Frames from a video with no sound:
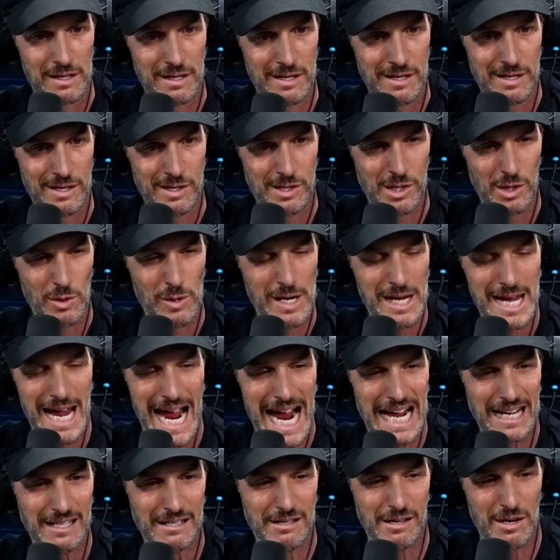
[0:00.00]
So he
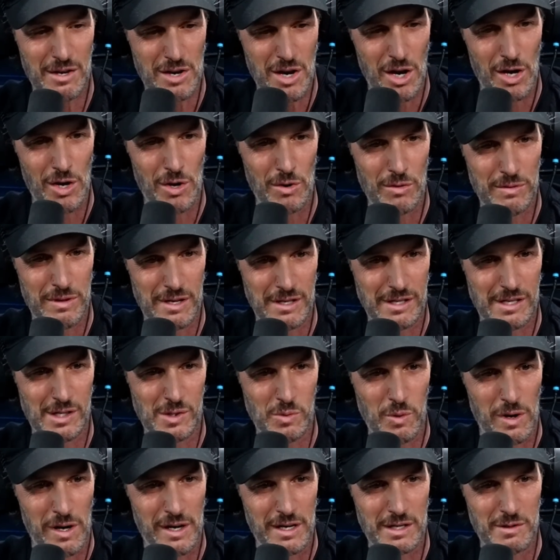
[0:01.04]
has to know this is
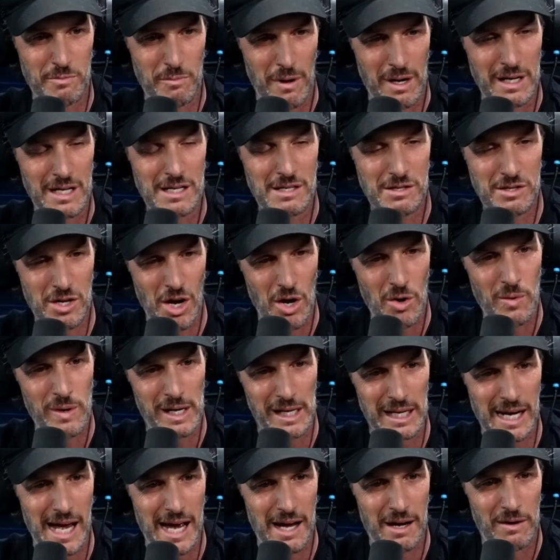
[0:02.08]
where his money's
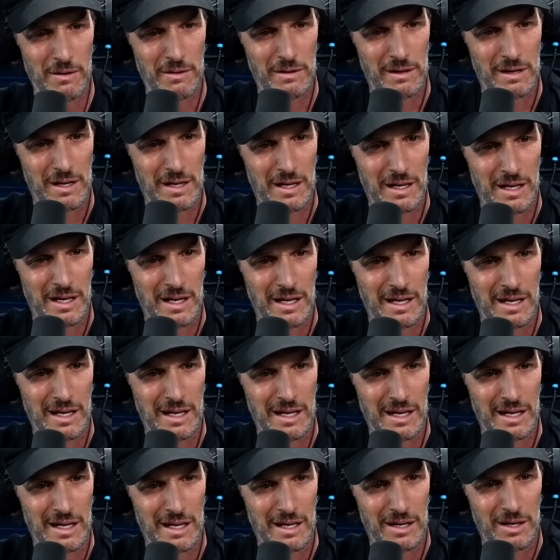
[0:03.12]
going now.
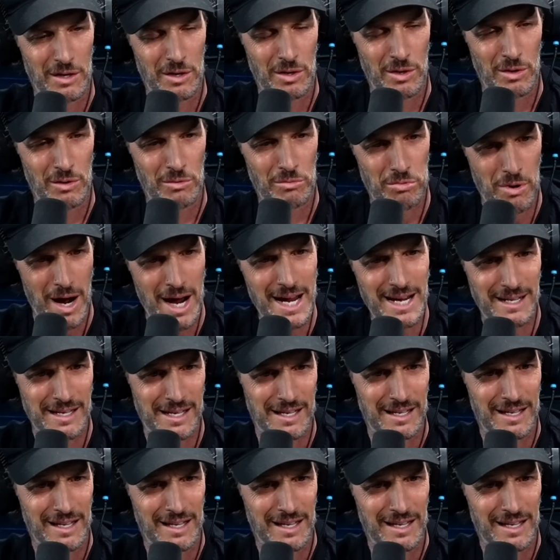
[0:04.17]
Right?